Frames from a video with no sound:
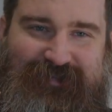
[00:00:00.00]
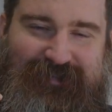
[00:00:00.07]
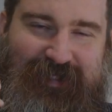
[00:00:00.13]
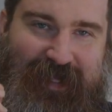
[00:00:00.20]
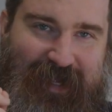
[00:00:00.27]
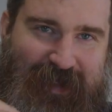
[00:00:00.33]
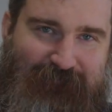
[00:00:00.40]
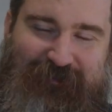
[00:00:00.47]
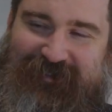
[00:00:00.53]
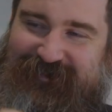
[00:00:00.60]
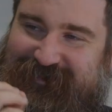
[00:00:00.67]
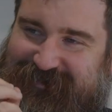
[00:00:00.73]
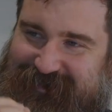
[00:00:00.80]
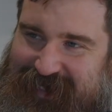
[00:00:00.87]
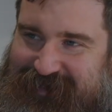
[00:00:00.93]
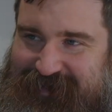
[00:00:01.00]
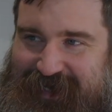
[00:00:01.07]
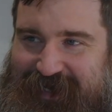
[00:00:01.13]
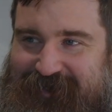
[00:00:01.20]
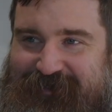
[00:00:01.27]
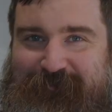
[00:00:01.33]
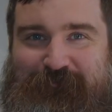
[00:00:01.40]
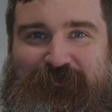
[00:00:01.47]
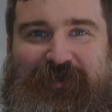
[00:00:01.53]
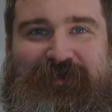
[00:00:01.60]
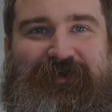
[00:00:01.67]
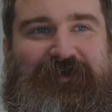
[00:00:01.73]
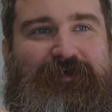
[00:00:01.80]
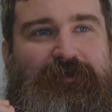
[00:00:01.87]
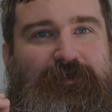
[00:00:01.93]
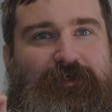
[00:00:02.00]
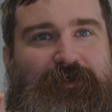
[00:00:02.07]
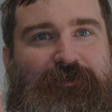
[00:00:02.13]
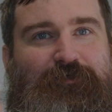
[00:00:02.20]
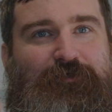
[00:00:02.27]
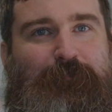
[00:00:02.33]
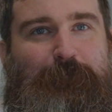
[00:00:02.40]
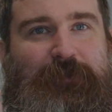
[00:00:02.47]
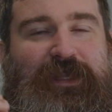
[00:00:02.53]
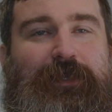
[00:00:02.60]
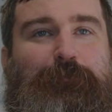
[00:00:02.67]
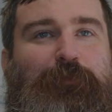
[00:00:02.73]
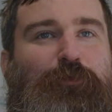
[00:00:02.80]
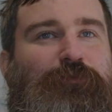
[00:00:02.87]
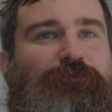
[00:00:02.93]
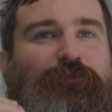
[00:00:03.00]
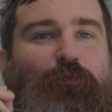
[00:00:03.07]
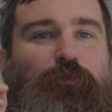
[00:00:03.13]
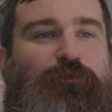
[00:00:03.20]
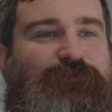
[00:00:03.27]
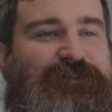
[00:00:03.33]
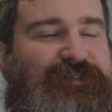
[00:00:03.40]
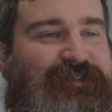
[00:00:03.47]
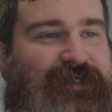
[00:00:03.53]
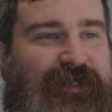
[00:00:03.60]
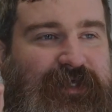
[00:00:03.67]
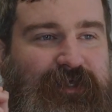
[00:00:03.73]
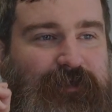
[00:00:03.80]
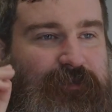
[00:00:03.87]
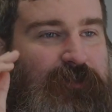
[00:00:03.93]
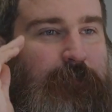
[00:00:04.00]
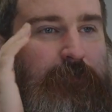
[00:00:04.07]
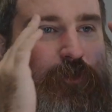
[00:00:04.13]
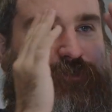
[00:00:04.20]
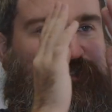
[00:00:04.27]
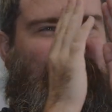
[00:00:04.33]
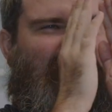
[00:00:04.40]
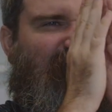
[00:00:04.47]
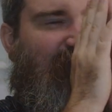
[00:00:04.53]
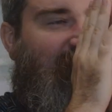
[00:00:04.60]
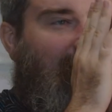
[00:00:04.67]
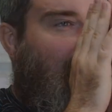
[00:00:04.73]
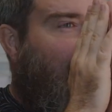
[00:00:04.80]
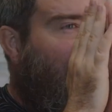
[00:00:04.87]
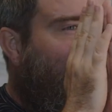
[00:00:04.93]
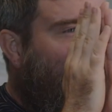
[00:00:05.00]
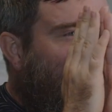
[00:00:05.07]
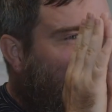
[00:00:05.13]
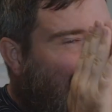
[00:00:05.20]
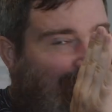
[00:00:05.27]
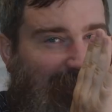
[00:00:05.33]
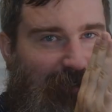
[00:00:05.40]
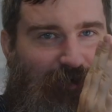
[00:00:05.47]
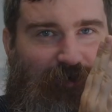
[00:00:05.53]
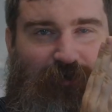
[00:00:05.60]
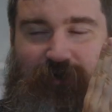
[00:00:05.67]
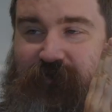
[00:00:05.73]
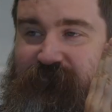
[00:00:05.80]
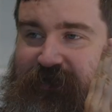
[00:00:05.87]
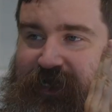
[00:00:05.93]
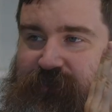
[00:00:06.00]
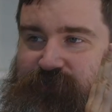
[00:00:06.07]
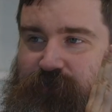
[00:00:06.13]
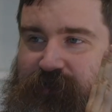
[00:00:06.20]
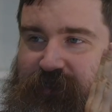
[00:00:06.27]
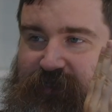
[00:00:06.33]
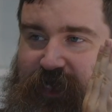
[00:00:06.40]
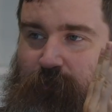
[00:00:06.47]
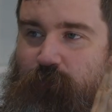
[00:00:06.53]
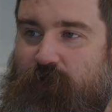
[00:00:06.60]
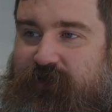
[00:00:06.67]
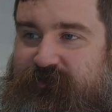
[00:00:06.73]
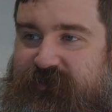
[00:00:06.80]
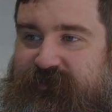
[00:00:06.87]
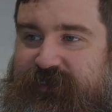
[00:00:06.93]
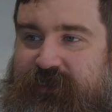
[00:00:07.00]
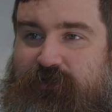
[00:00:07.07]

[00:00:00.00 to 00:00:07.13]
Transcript: Having said that, people see the most thin veneer of nature that they want to see.